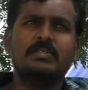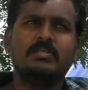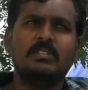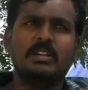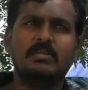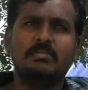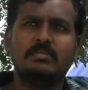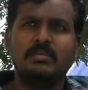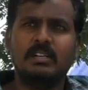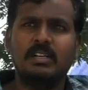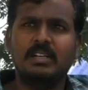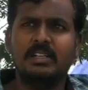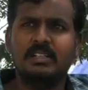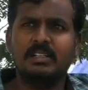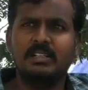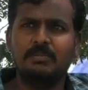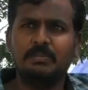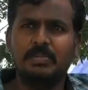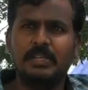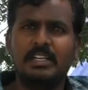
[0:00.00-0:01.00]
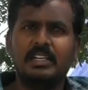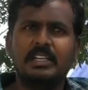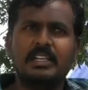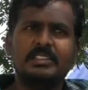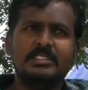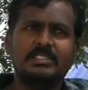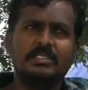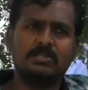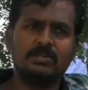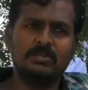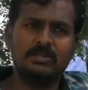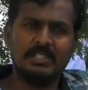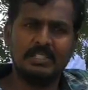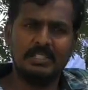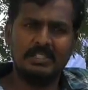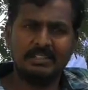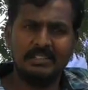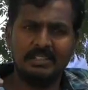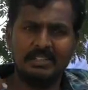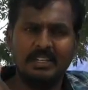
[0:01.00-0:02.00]
from the parents to
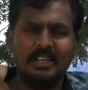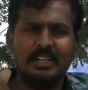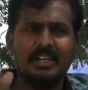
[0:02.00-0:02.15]
the